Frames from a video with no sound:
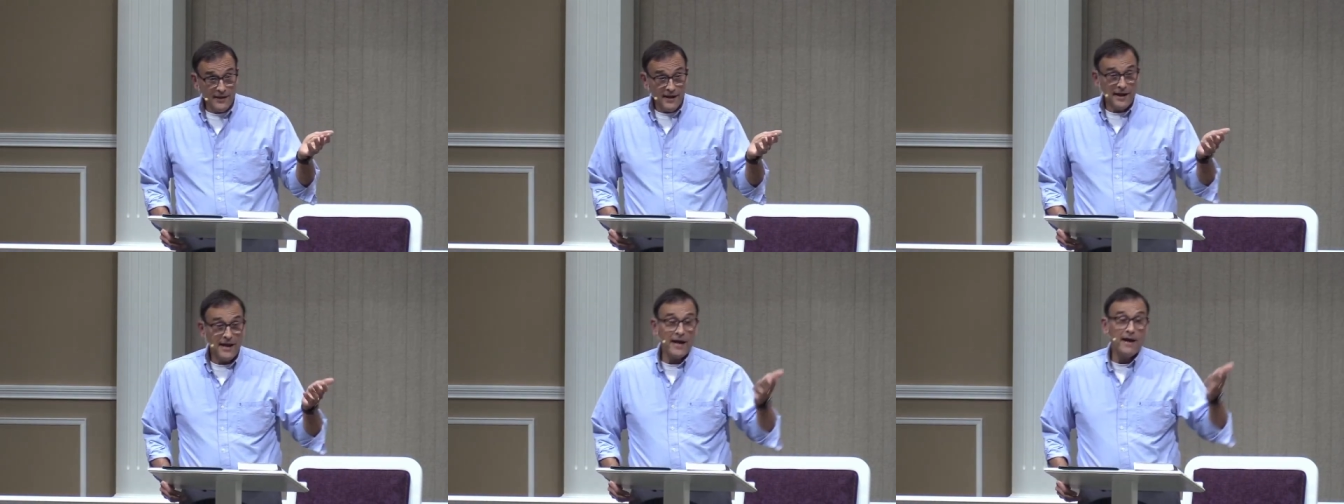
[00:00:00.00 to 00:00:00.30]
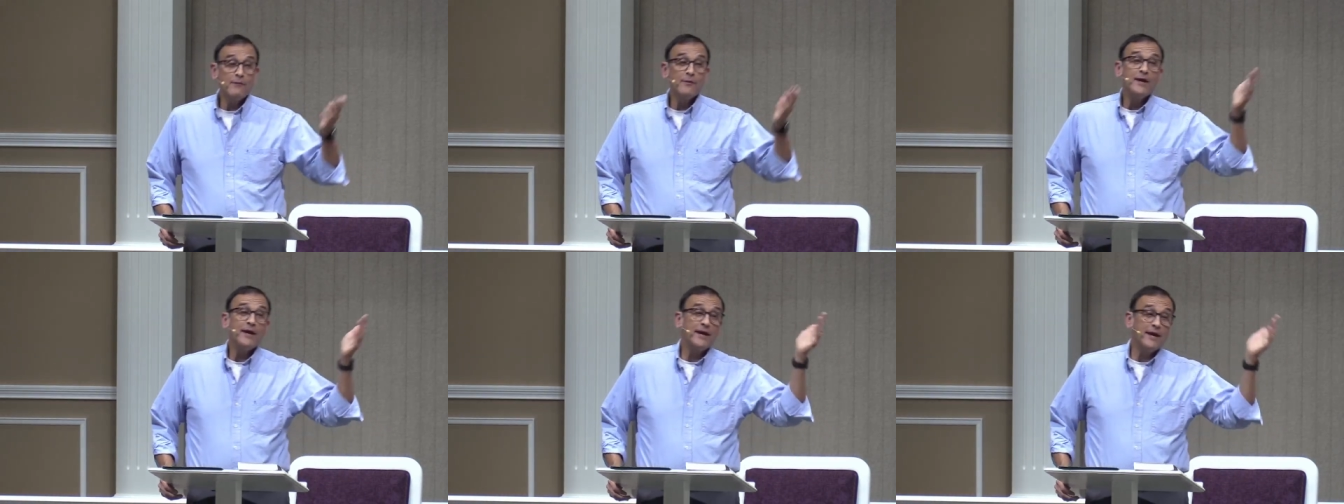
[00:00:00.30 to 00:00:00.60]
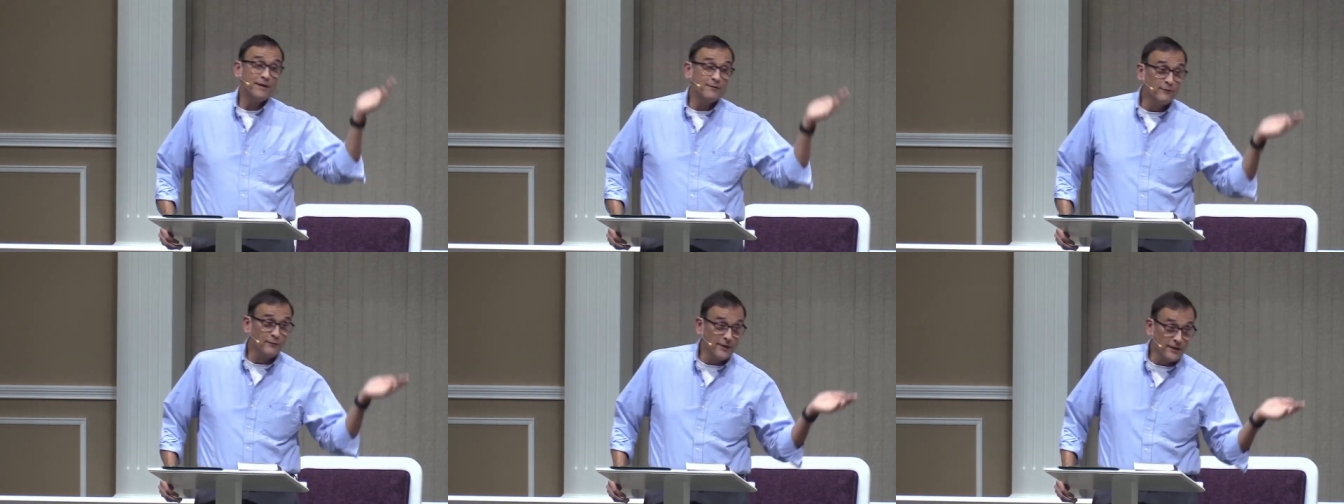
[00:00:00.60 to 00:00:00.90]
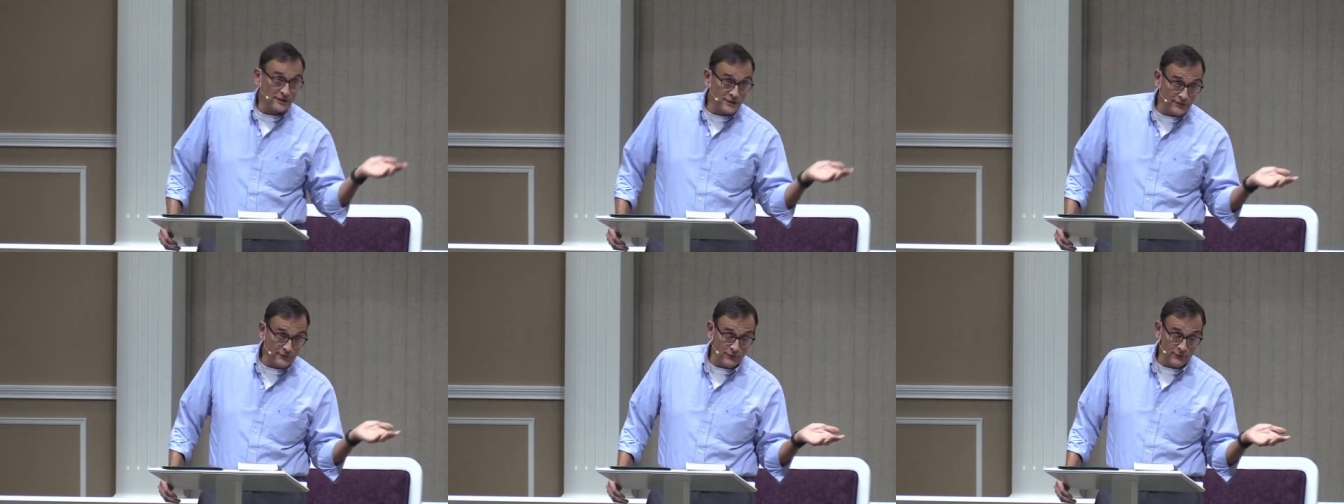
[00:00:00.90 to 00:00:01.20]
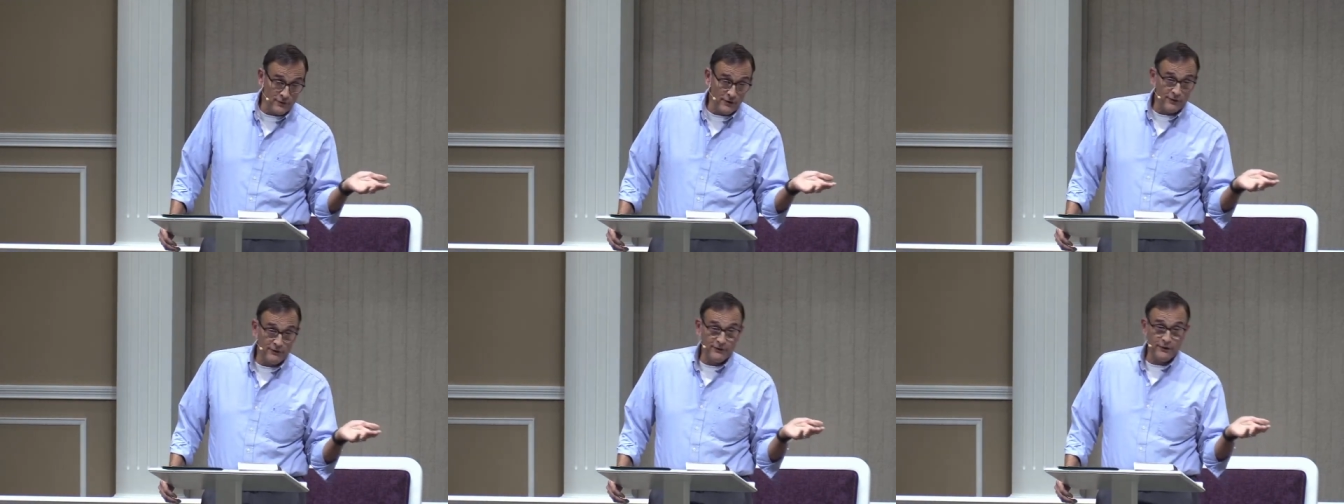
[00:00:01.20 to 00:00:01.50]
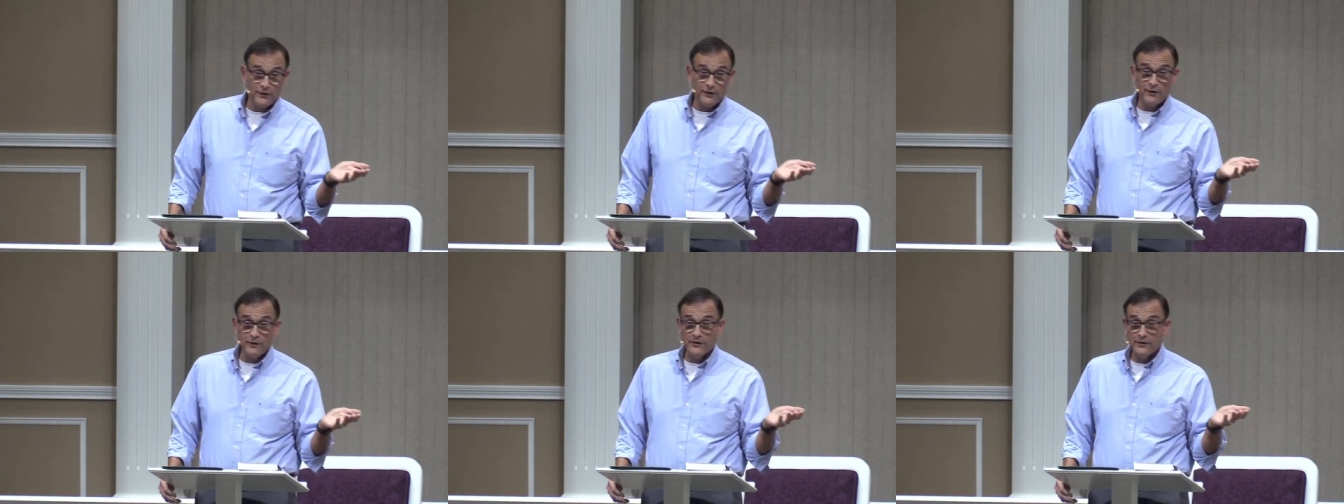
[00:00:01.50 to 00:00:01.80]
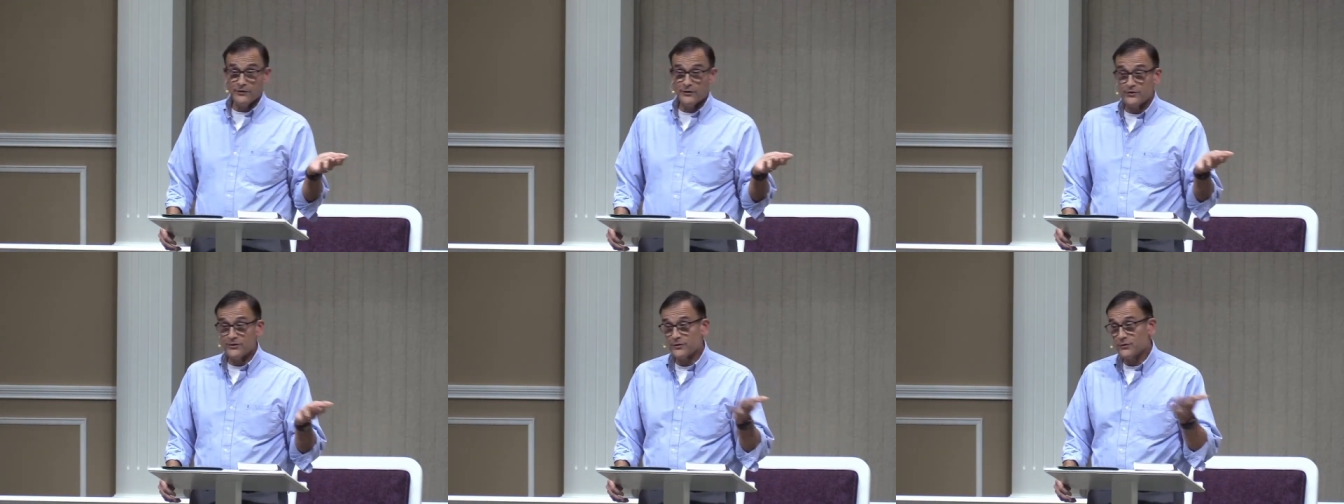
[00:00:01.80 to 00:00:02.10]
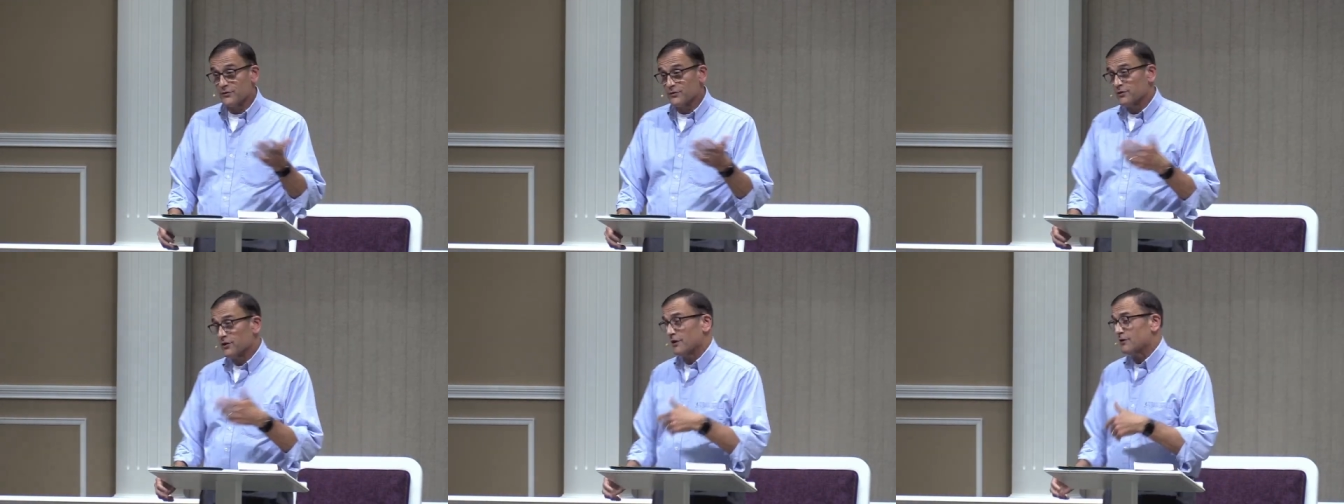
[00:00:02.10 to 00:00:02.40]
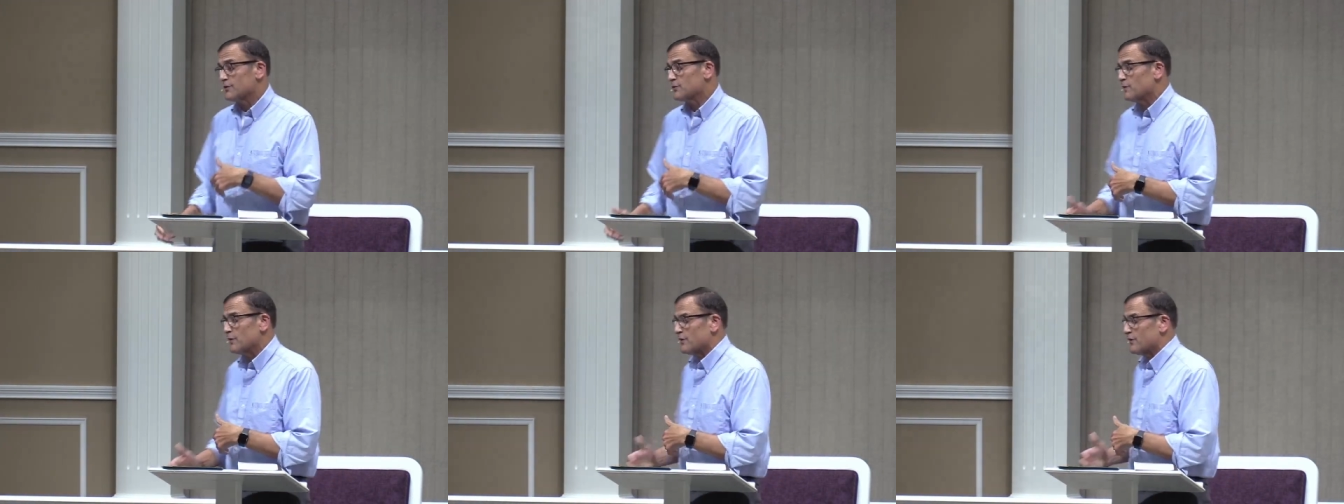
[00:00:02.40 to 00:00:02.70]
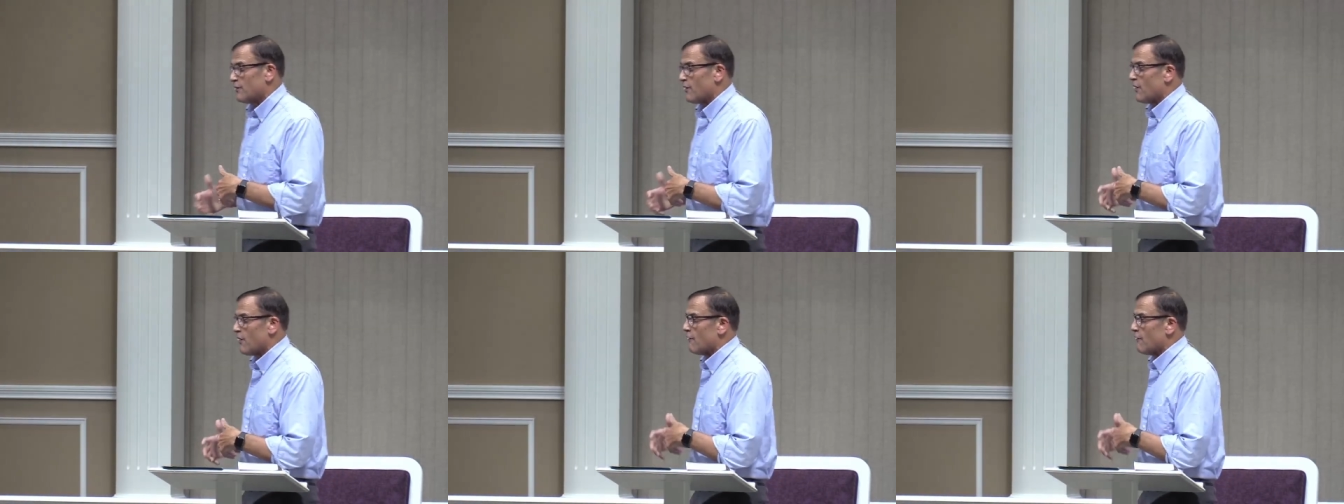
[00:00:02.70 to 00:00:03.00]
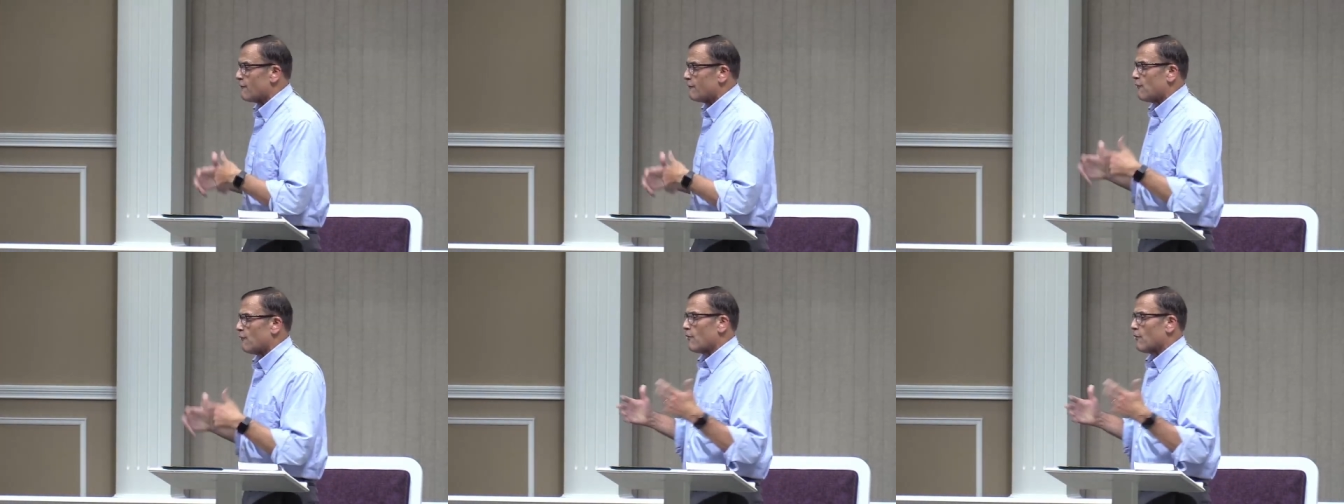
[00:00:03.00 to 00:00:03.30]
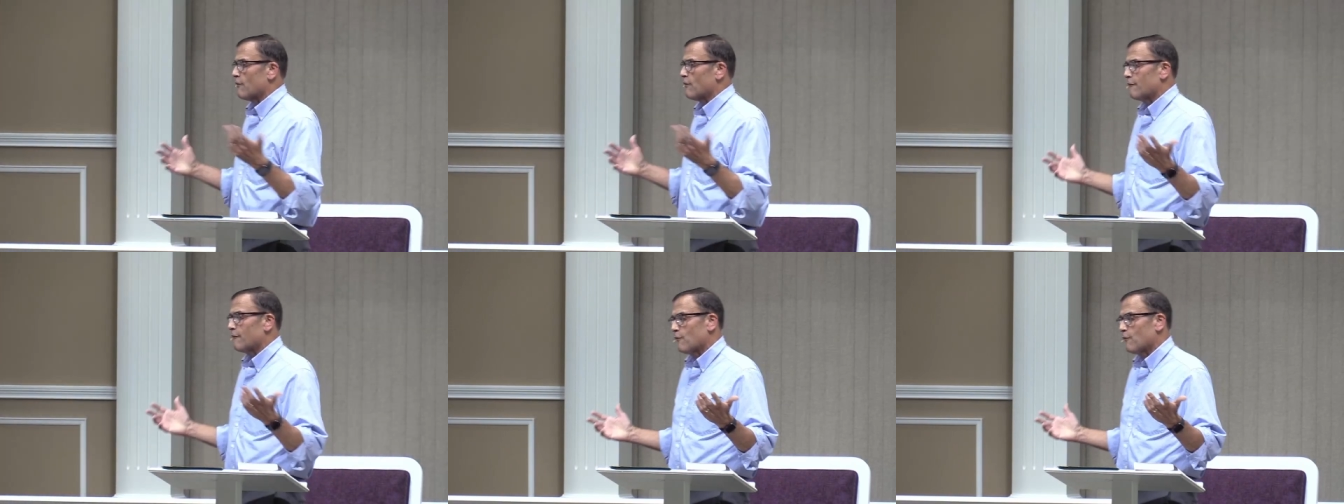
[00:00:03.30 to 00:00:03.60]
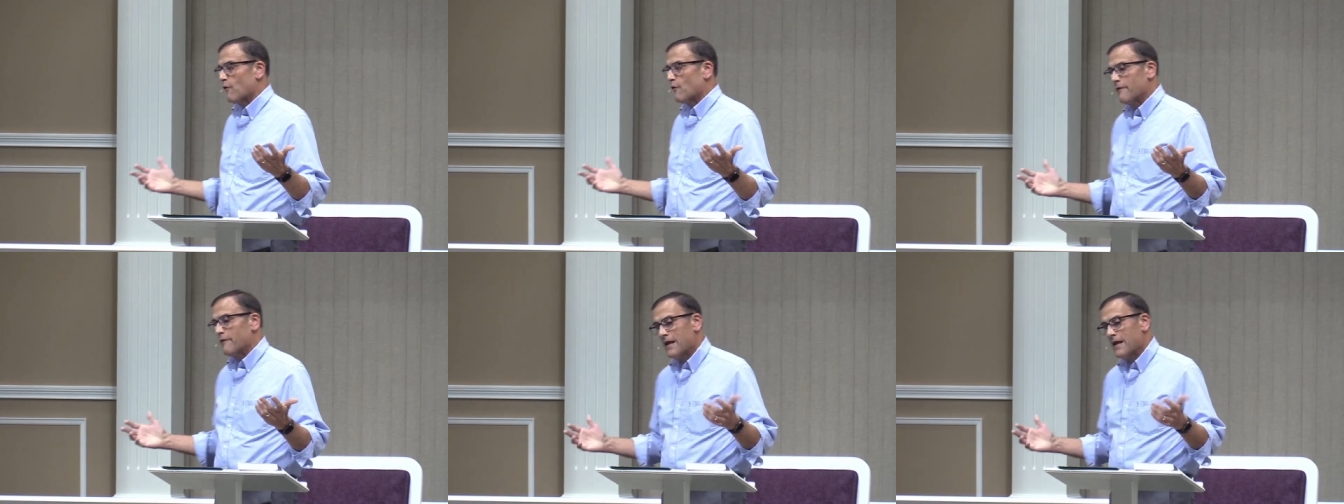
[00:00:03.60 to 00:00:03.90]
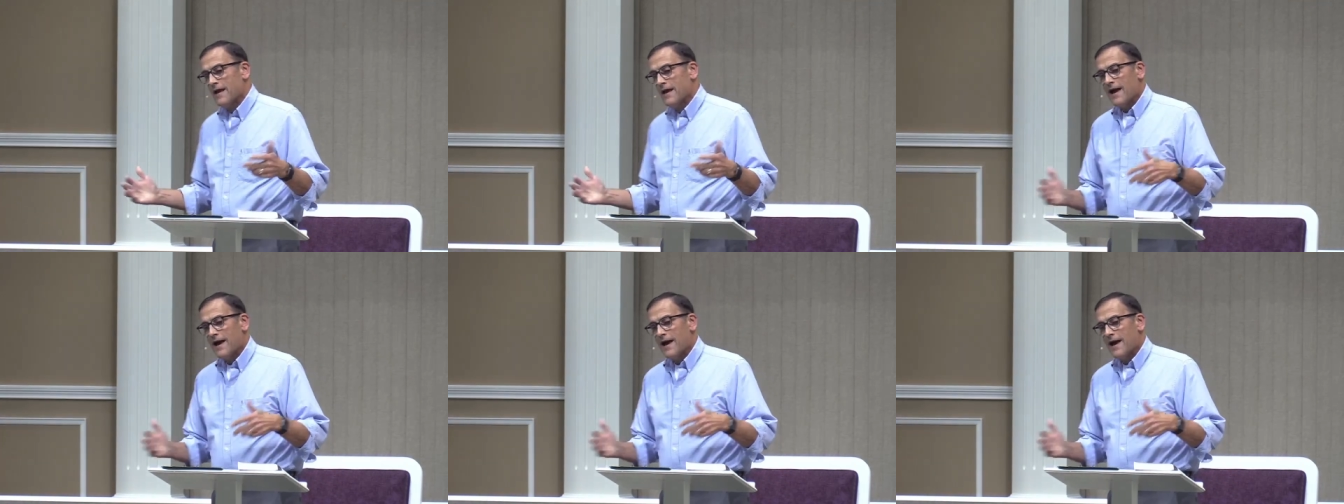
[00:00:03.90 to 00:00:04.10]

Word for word: Howie Hendricks for a third, Chuck Swindoll for a fourth.